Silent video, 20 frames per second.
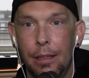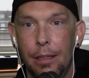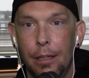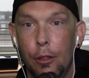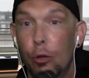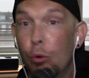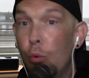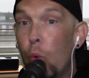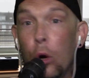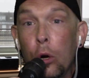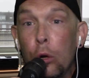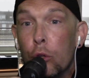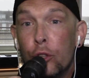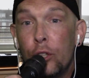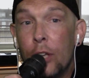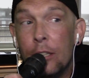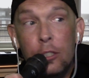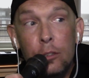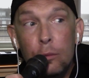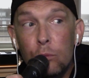The world
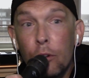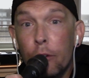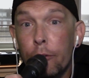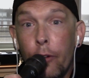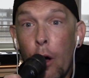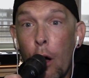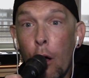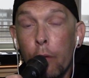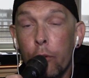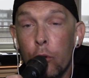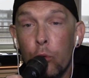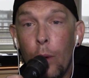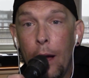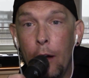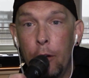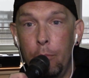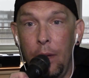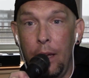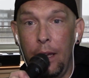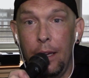doesn't revolve
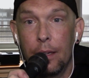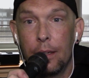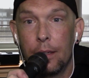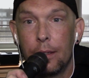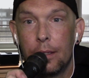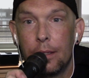around me.